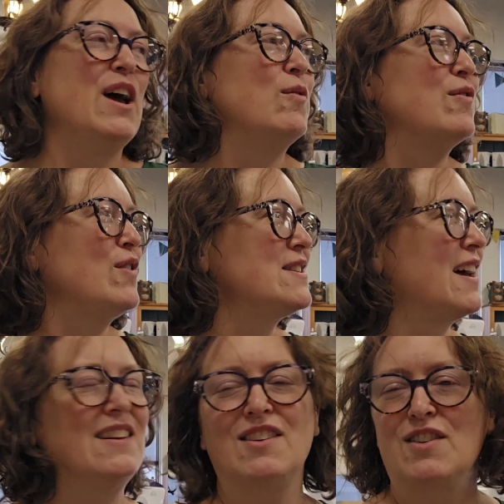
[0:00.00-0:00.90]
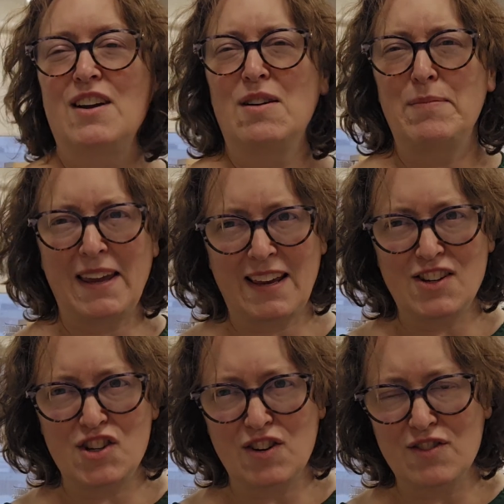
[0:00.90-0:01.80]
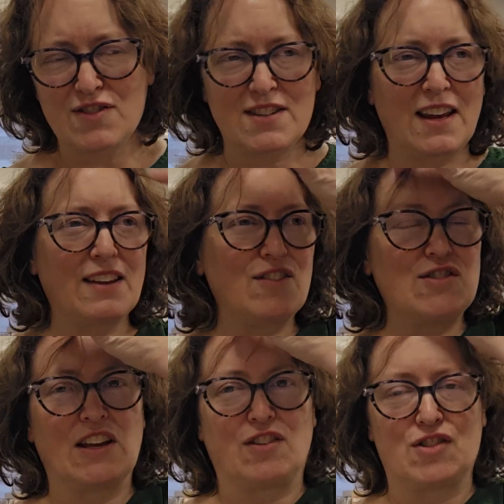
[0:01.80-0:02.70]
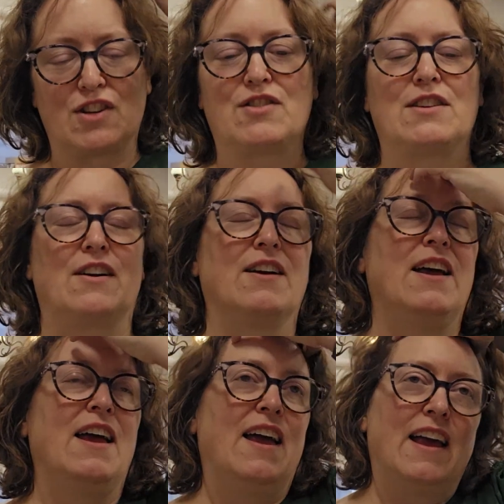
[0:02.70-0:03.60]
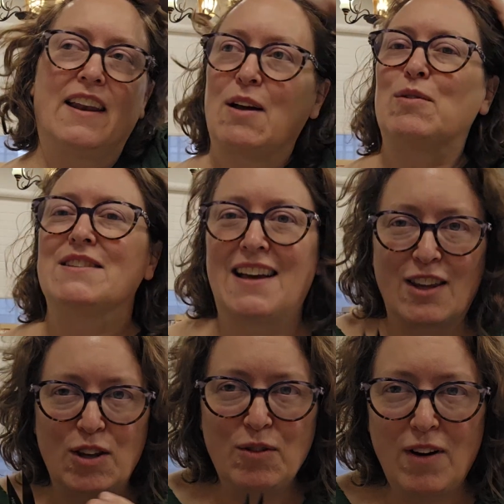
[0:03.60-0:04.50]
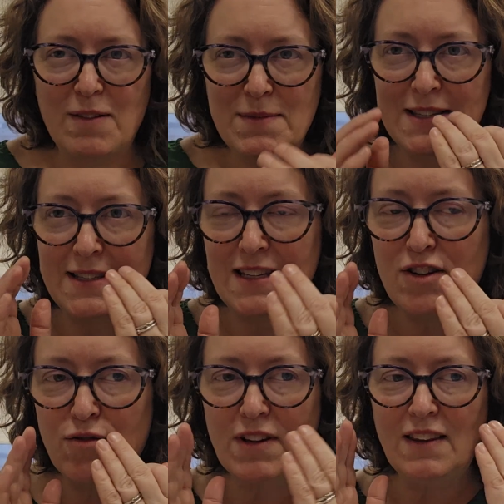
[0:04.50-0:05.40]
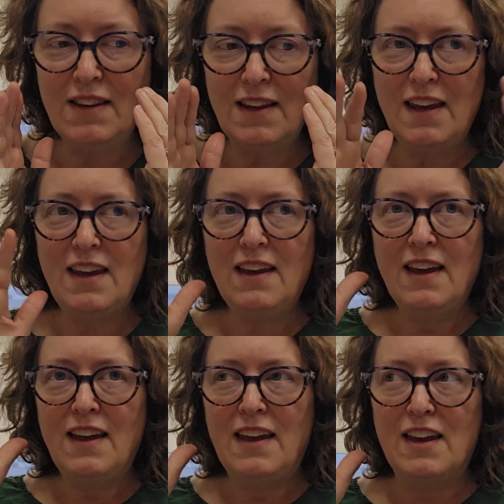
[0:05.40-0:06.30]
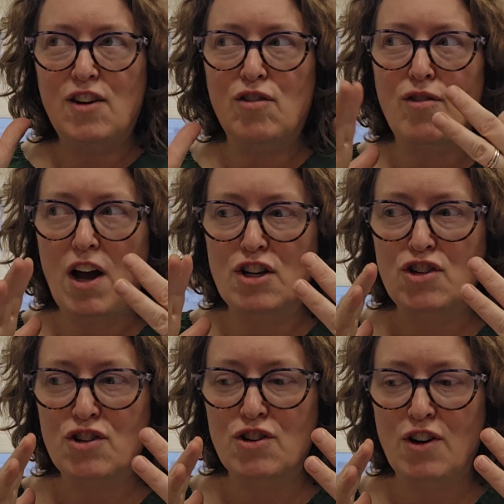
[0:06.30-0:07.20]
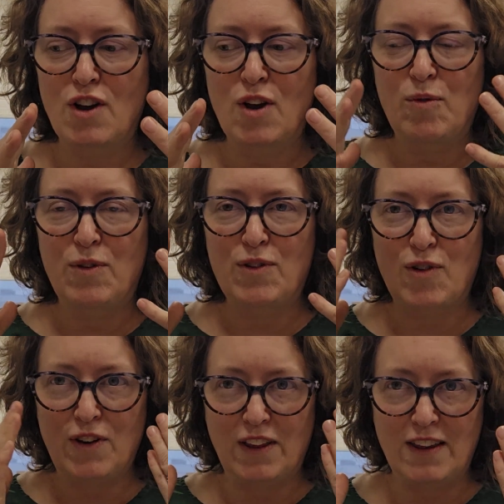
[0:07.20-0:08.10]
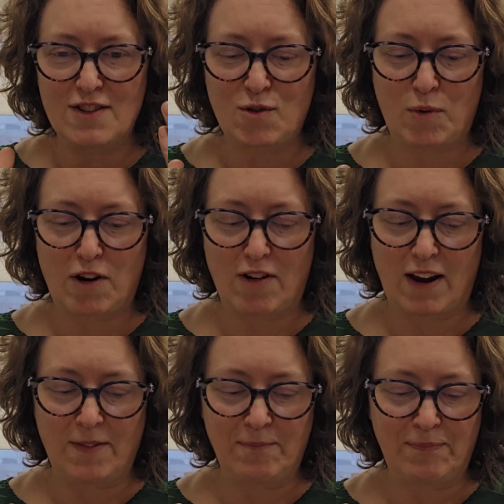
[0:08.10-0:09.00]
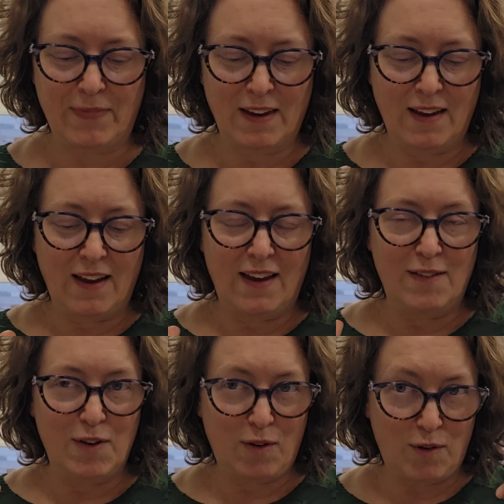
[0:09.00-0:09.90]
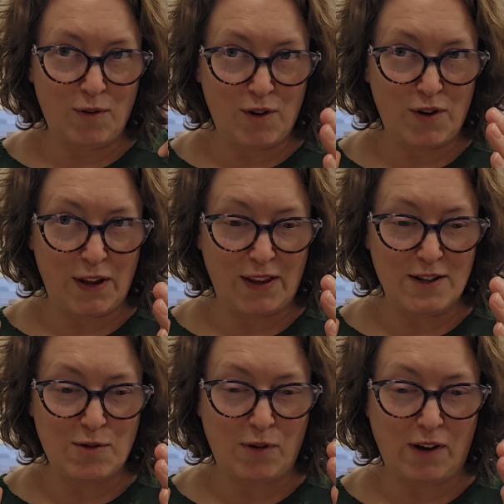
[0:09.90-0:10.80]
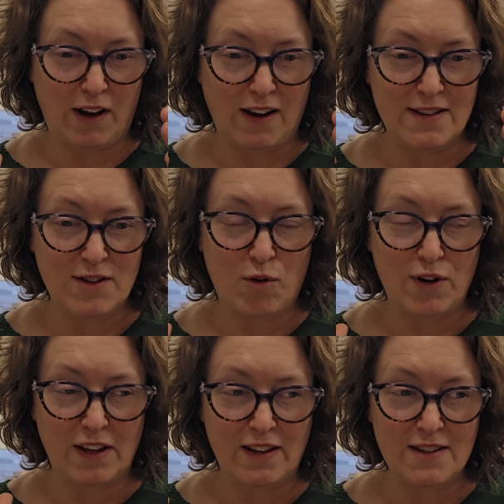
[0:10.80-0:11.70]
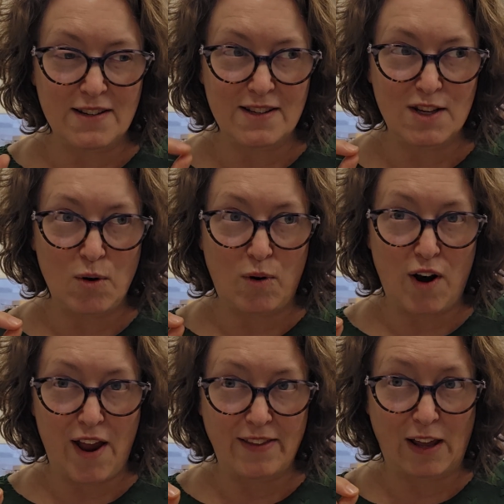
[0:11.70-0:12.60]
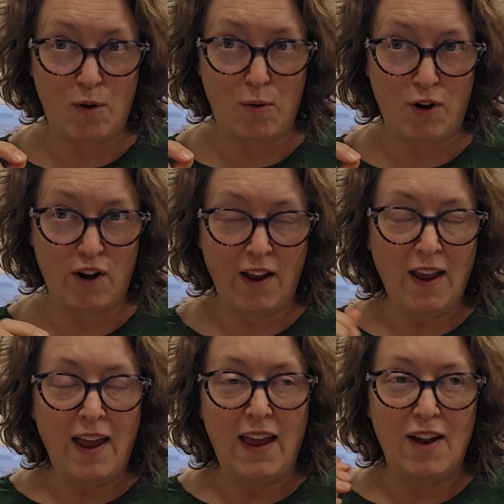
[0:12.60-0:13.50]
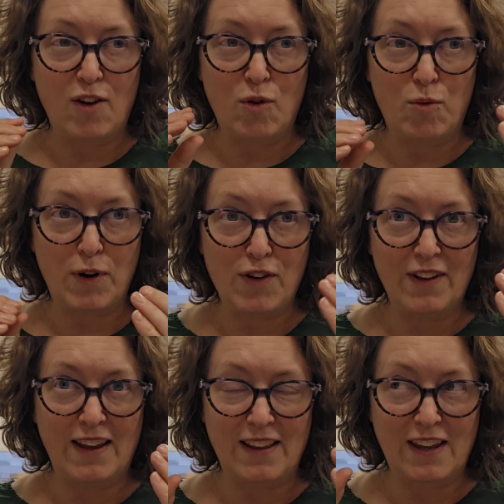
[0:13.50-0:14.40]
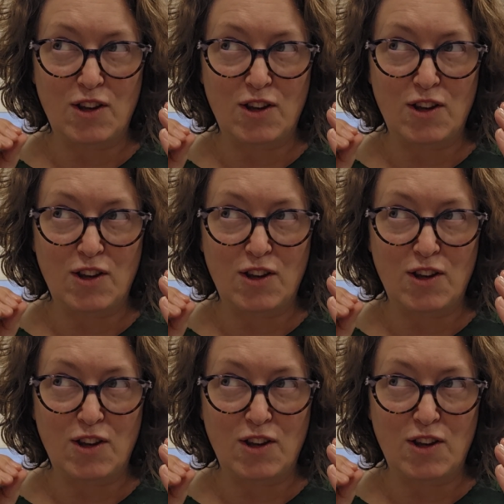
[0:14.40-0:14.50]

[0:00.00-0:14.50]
We've always had their pinking shears and their tailor shears here, and I will tell you, I'm secretly in crush with Cornelius Queering. And if you don't know who Cornelius Queering is, Cornelius is C-O-R-N, like corn, and Queerling, like